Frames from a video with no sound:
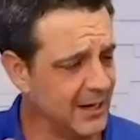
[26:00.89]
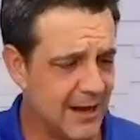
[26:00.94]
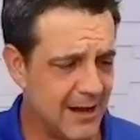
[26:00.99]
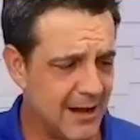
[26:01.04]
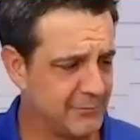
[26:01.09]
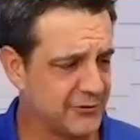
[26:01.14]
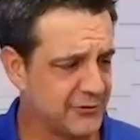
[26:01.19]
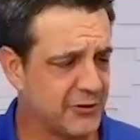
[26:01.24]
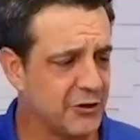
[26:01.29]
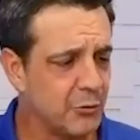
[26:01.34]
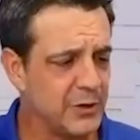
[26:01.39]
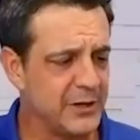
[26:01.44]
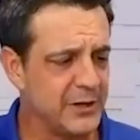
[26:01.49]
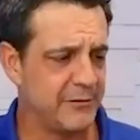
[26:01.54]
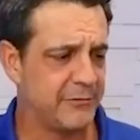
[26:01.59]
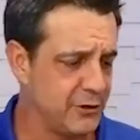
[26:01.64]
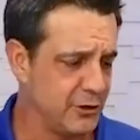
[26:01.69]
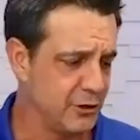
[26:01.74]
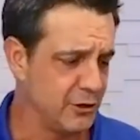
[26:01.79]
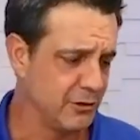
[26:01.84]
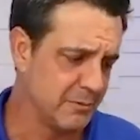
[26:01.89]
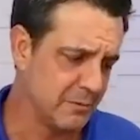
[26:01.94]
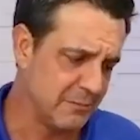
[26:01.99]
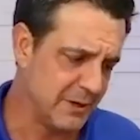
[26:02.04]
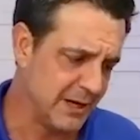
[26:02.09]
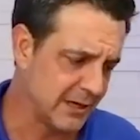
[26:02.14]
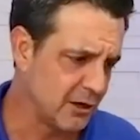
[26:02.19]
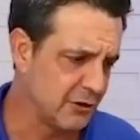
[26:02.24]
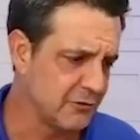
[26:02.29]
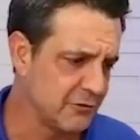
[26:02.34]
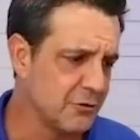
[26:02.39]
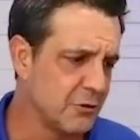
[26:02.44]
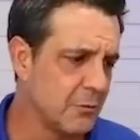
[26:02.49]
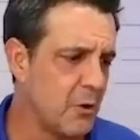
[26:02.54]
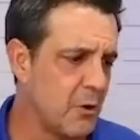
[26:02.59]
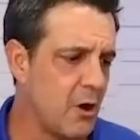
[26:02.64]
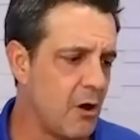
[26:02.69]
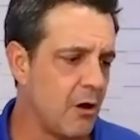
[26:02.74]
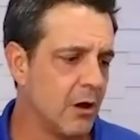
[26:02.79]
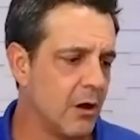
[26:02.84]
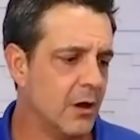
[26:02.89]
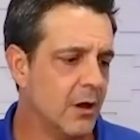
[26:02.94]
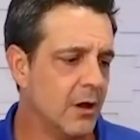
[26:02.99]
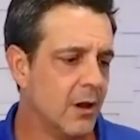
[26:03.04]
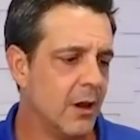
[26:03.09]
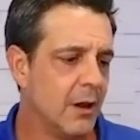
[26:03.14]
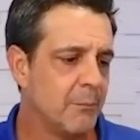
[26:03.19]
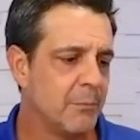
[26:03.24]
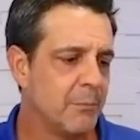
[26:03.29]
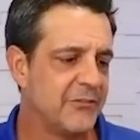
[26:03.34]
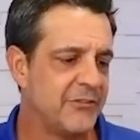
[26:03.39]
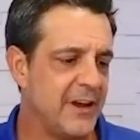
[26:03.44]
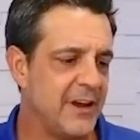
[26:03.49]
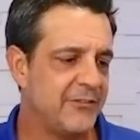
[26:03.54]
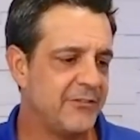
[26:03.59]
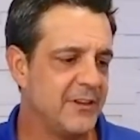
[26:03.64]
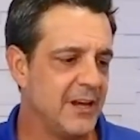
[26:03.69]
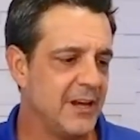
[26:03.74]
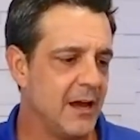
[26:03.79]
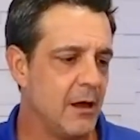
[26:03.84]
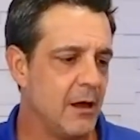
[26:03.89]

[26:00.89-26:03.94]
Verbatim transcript: I'm just going to read a few, but man, go through them all. Possess the, uh,